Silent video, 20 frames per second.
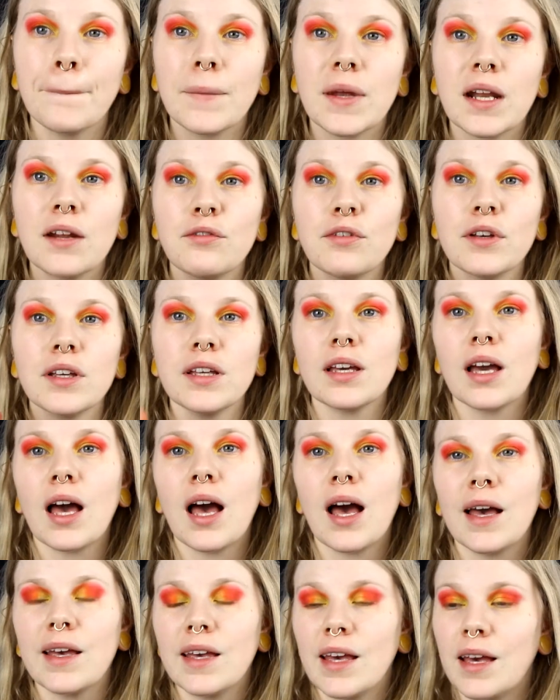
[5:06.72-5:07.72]
but I think
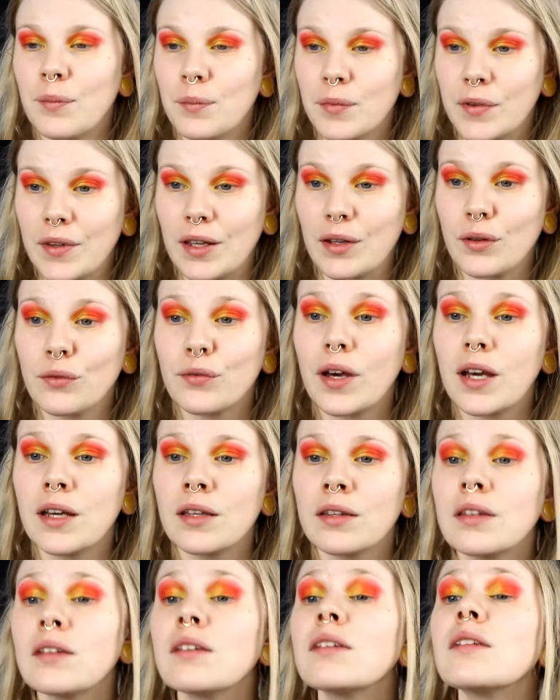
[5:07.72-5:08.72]
I am
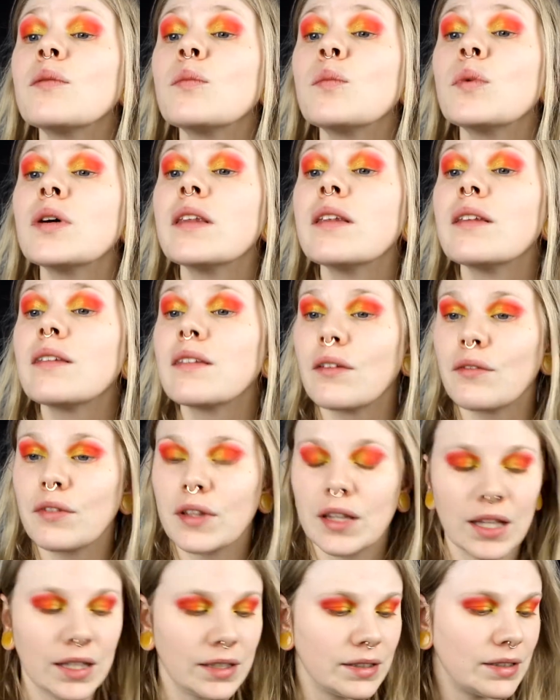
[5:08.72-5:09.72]
satisfied with
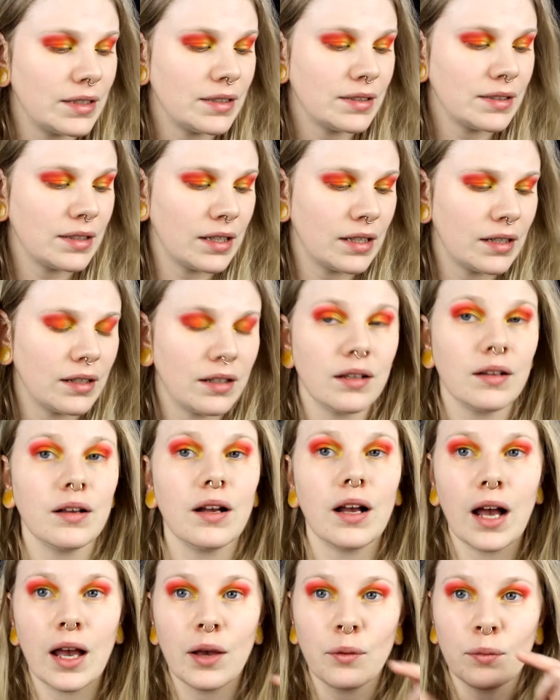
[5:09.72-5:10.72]
something like this and
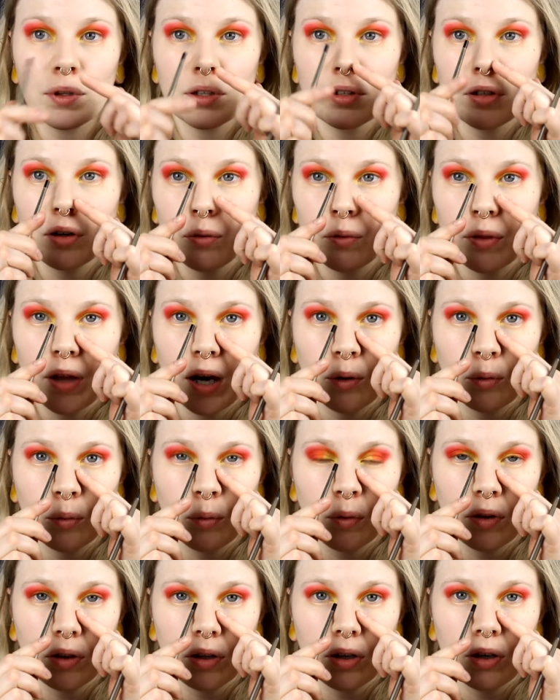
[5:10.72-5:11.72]
I will go down
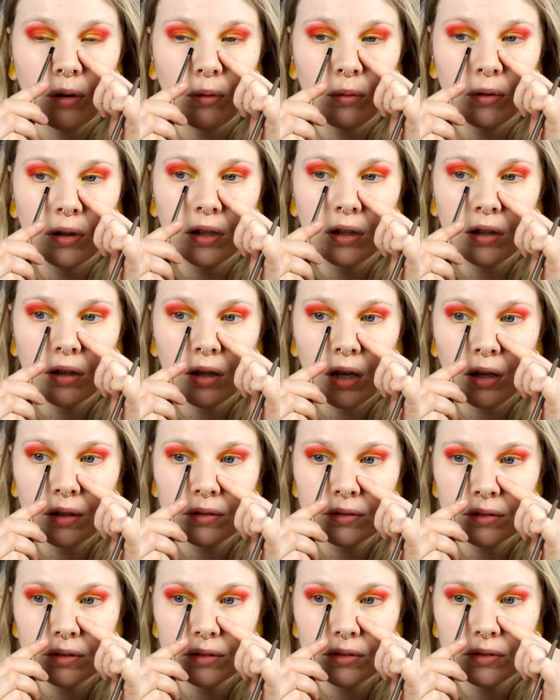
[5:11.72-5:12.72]
with gold
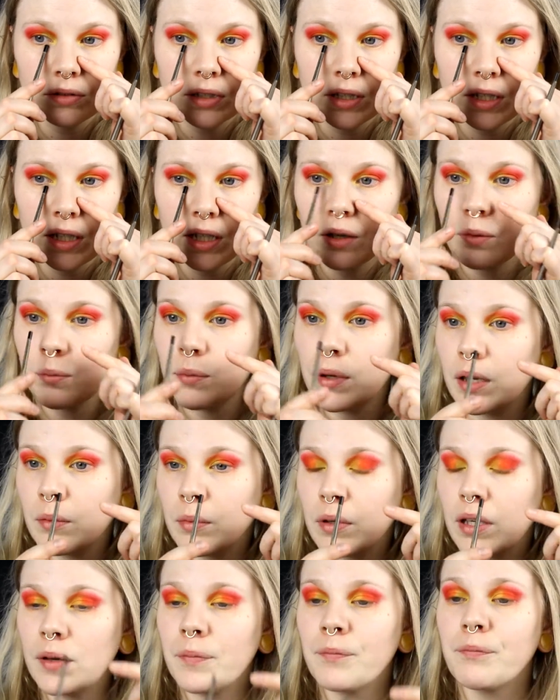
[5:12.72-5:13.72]
on here
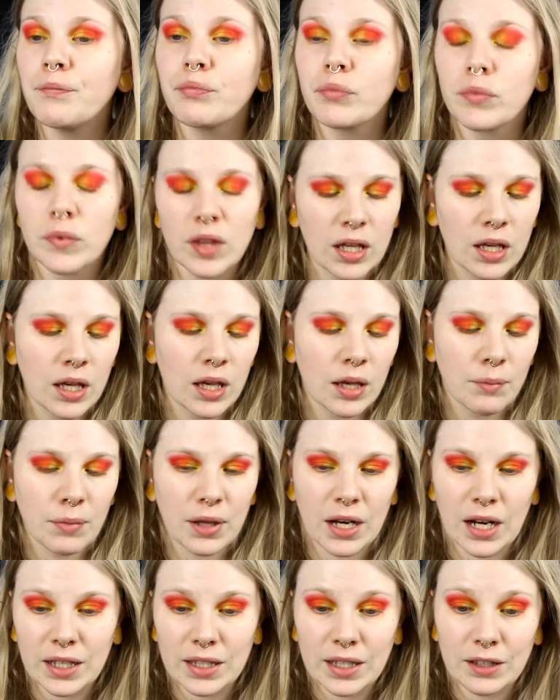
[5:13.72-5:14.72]
maybe
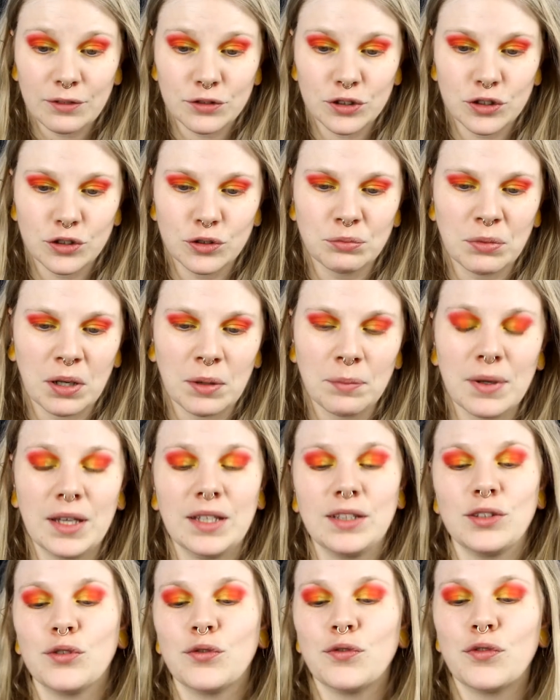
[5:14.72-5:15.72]
but I have to do my
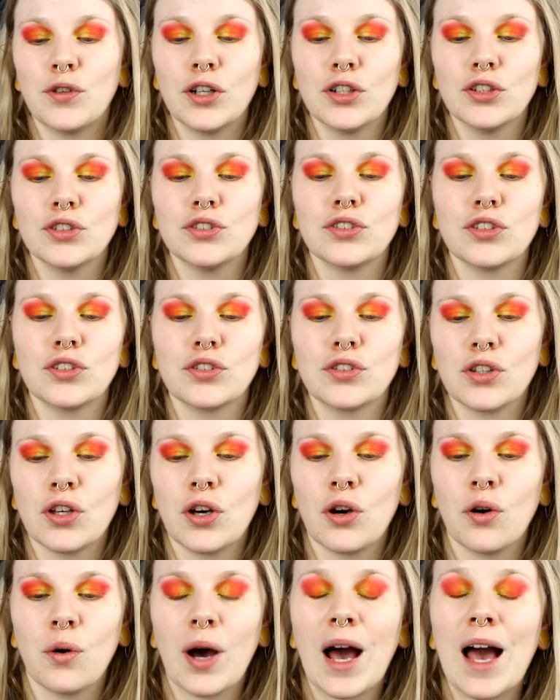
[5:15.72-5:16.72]
base first
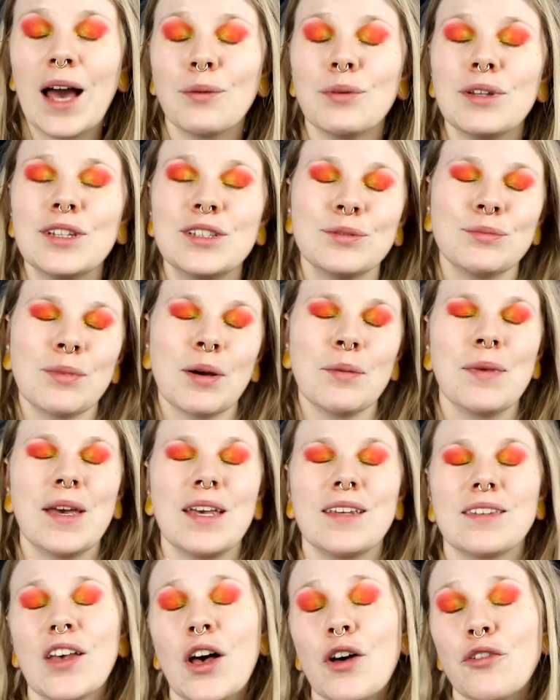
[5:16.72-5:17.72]
so I will do my
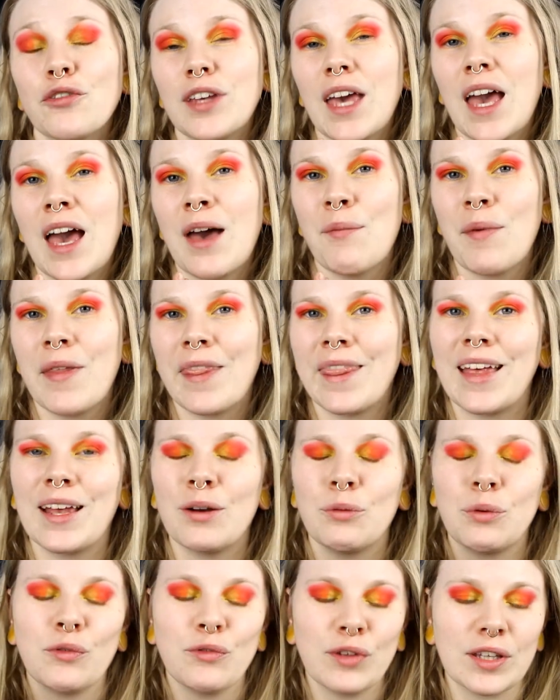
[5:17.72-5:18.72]
base off cam and then
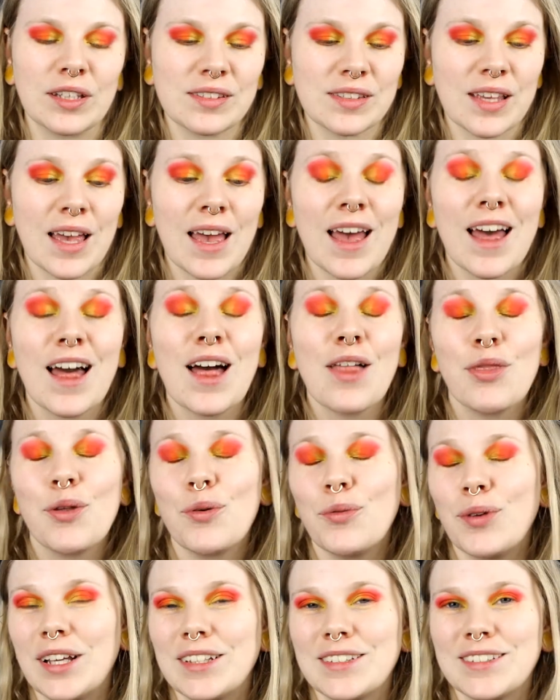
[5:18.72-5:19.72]
we fix the
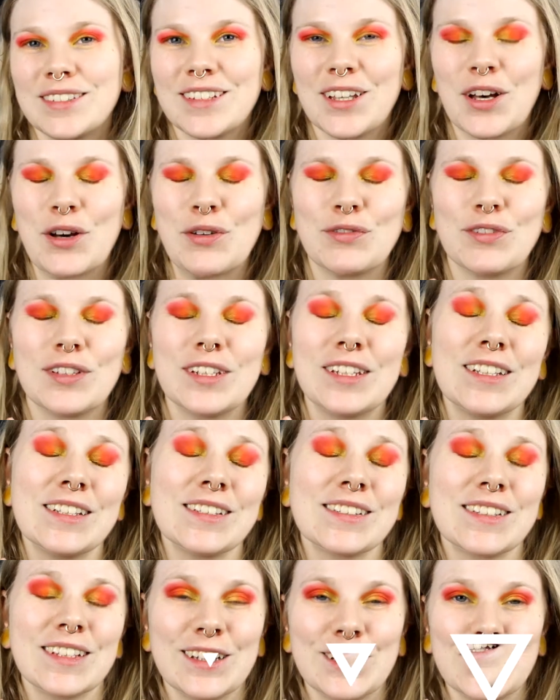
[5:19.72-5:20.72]
rest of
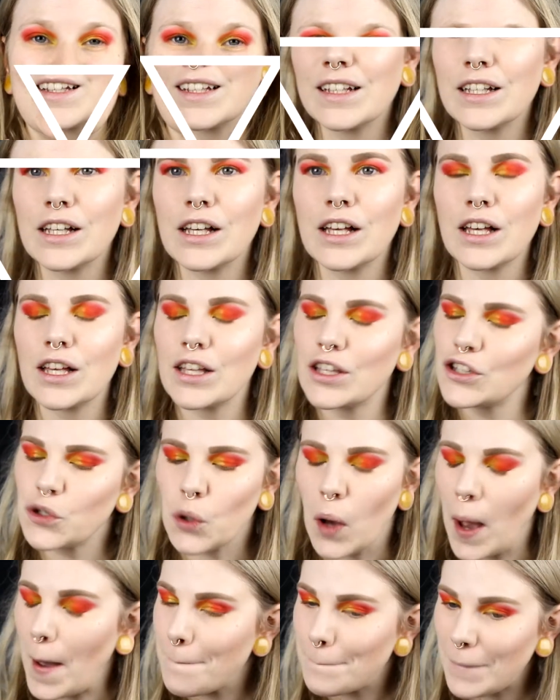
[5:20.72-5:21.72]
this look so
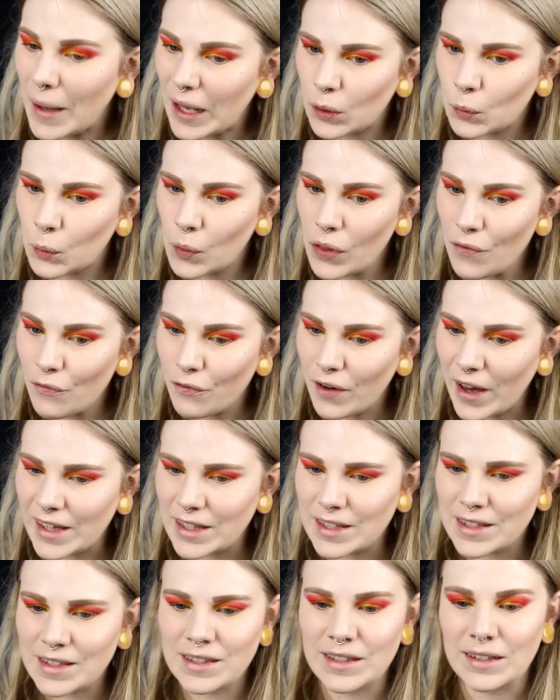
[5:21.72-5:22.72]
I'm back with the
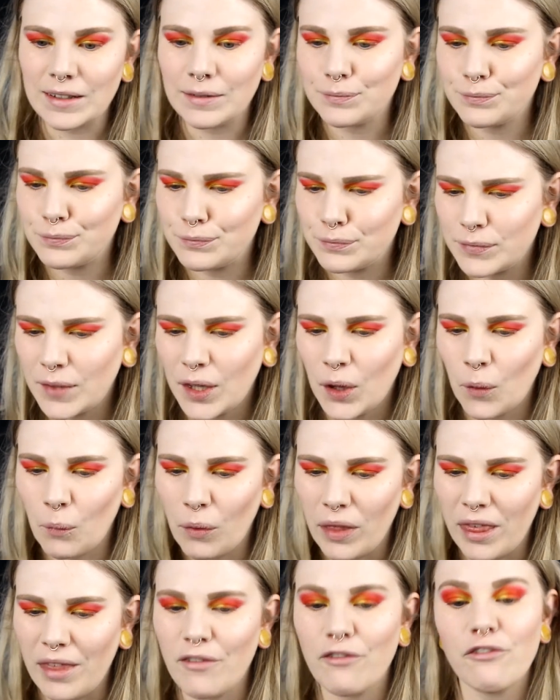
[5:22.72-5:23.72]
face,
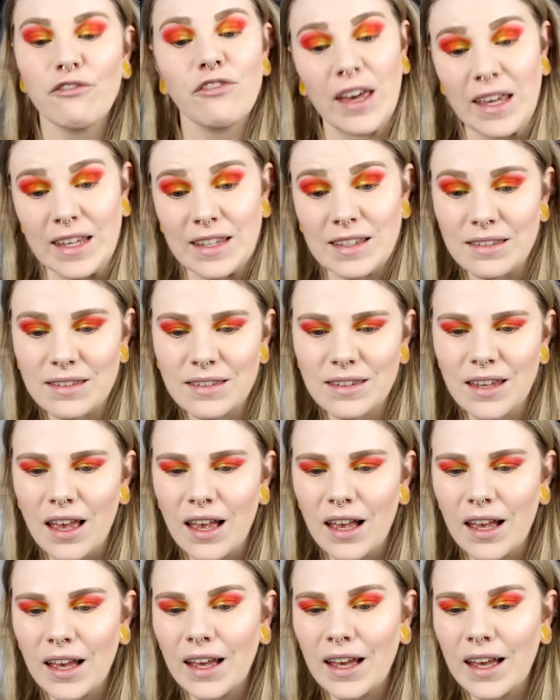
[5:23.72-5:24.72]
with the face,
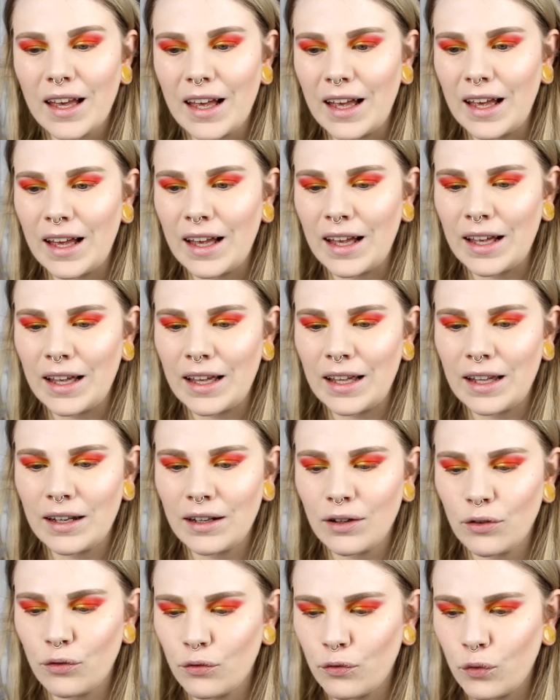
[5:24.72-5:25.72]

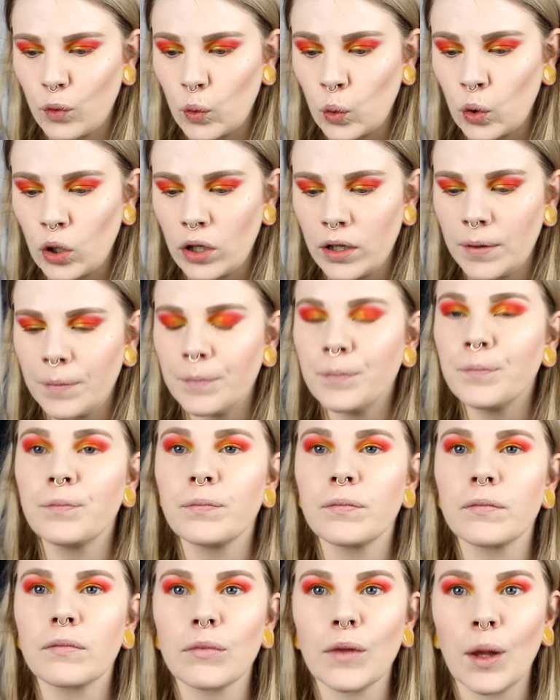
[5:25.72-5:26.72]
and for
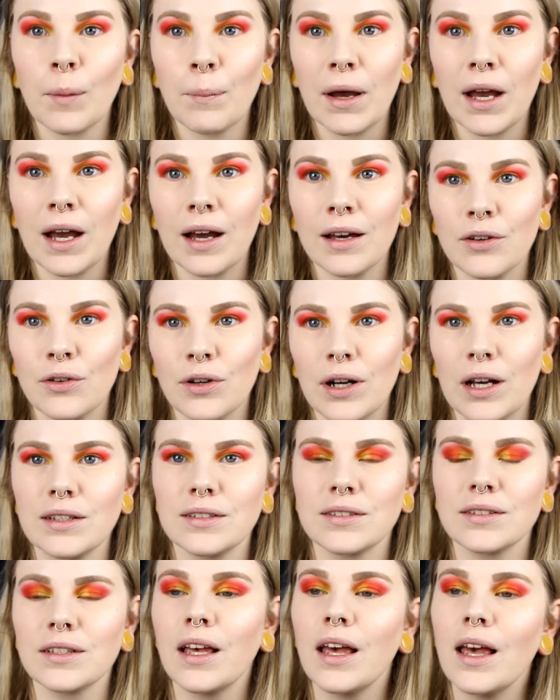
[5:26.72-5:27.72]
my under
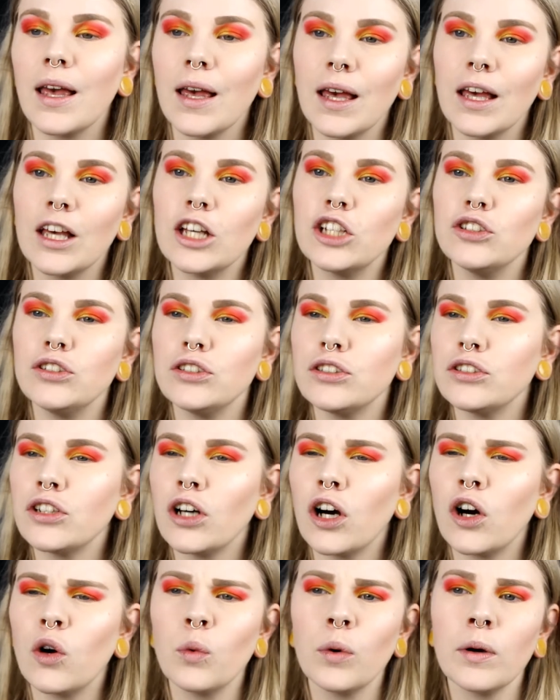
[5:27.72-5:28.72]
eyes. You
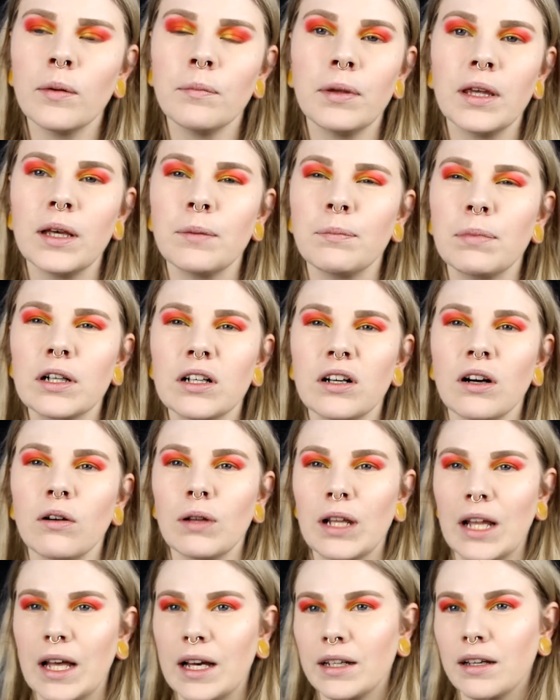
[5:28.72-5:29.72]
know when people go
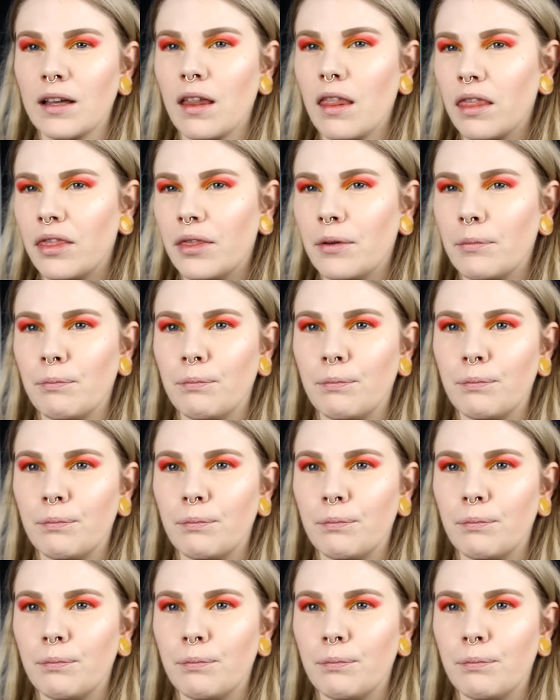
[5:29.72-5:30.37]
like the